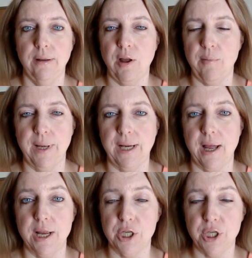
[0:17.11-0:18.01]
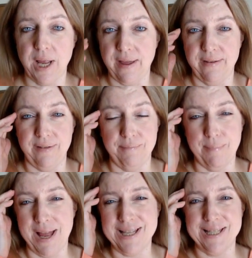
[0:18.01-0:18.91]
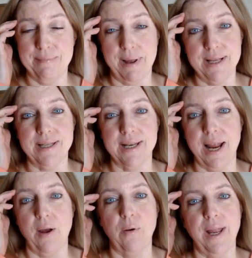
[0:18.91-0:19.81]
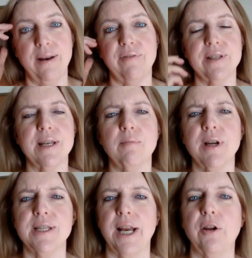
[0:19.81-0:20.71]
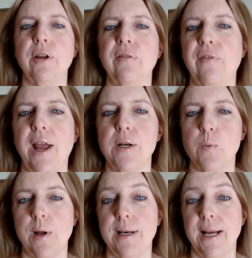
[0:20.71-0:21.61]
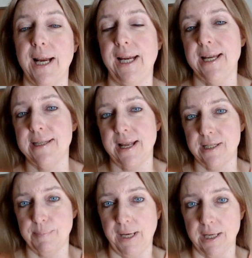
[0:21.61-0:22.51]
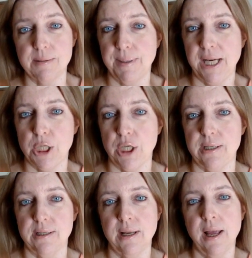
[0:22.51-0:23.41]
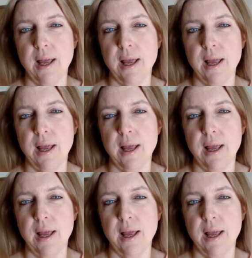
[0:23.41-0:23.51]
oh my gosh uh, months and months now and for some reason I couldn't find one and I guess that's because peach is